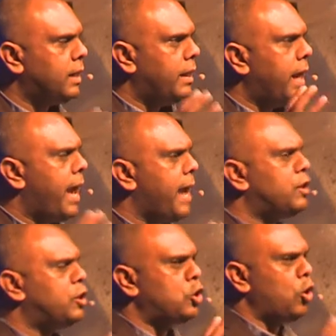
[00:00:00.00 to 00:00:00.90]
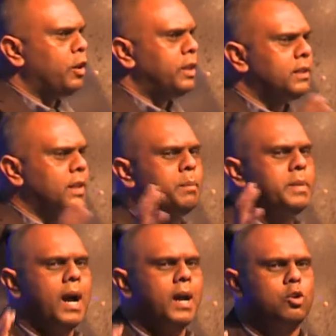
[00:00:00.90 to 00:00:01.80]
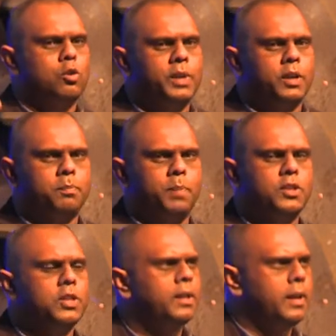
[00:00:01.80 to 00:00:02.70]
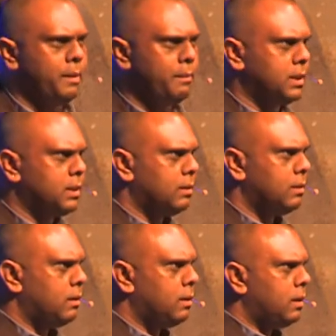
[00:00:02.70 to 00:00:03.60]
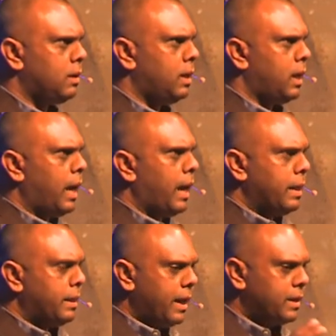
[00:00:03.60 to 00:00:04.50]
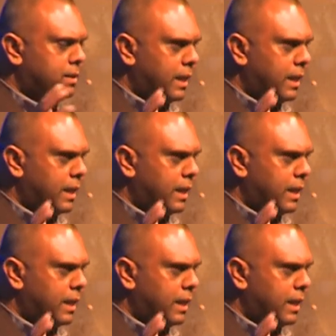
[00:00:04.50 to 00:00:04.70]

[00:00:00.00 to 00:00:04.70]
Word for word: they had stored in some dark room that was punching the numbers. There's